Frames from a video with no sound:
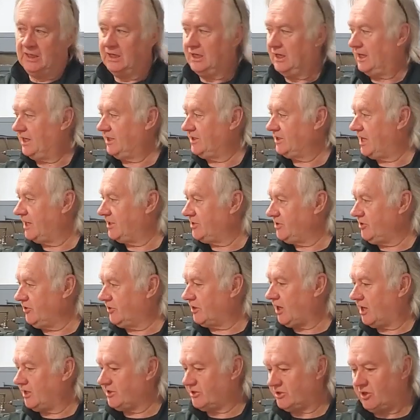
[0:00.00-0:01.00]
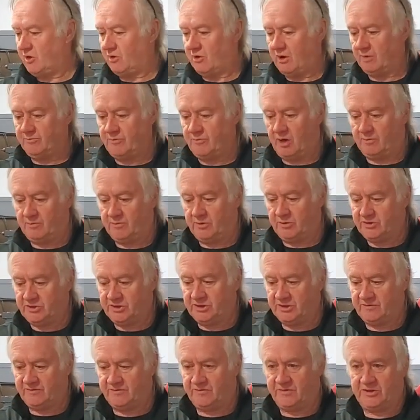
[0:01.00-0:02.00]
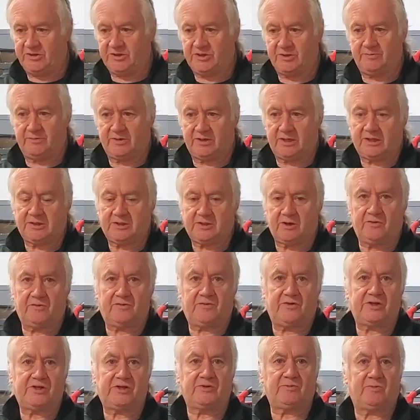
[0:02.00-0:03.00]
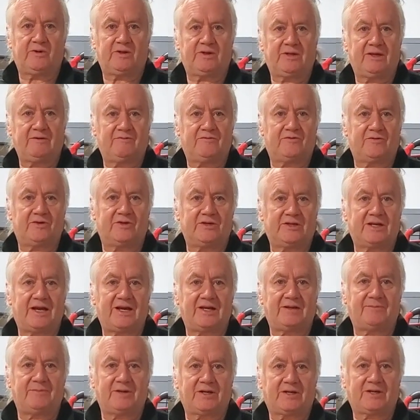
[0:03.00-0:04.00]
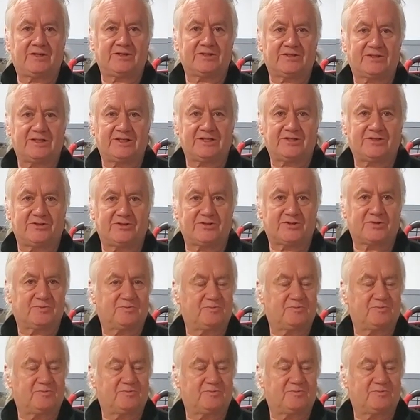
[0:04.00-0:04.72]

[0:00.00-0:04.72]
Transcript: As you guys know, I'm not much into fishing, but I'd go fishing with him for a day because he's just